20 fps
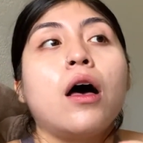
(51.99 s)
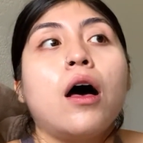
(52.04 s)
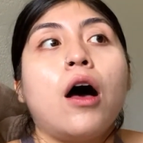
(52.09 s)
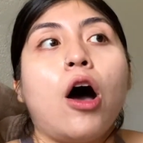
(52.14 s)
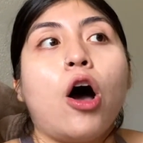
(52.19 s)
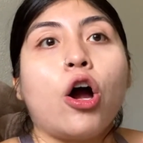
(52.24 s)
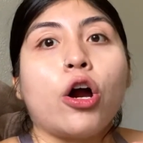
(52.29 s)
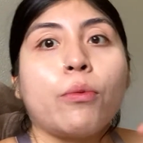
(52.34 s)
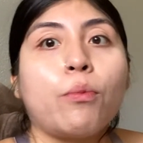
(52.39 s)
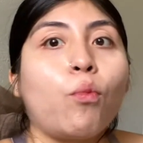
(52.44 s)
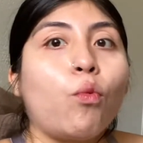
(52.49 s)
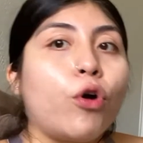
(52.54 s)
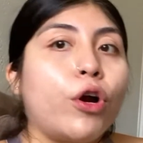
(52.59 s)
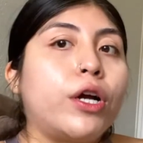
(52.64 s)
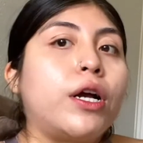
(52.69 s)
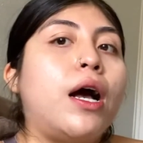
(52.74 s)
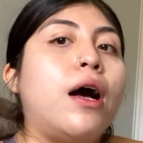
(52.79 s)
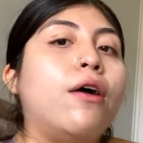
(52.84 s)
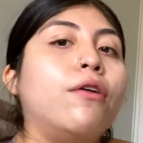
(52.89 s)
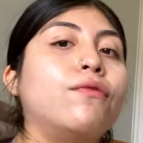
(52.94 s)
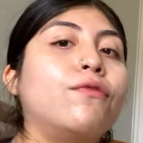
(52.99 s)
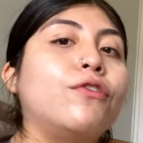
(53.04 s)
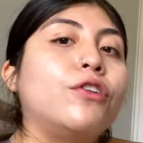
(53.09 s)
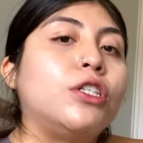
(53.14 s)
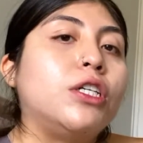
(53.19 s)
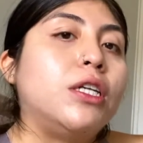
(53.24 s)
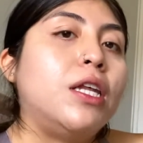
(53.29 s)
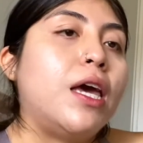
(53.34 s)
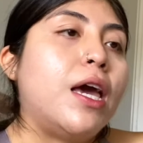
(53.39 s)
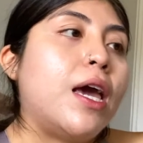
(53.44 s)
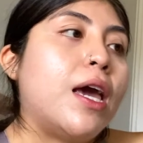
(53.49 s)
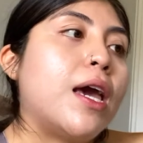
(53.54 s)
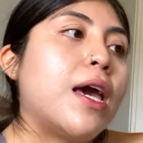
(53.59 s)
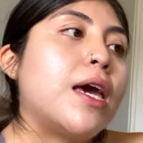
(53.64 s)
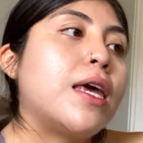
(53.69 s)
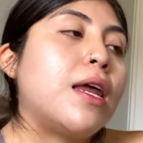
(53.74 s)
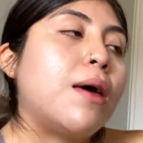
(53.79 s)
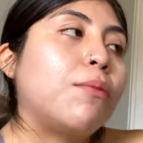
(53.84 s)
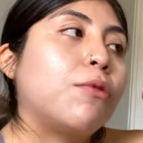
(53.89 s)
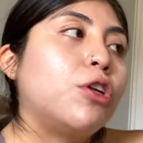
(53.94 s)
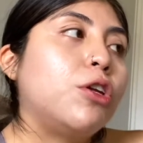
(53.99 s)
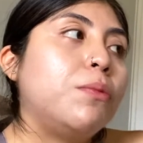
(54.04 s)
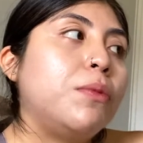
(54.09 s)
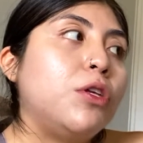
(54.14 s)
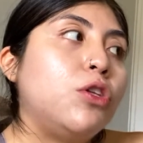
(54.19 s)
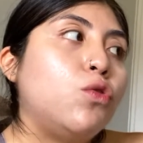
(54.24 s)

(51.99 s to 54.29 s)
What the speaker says: arm workout for today, and I'm gonna be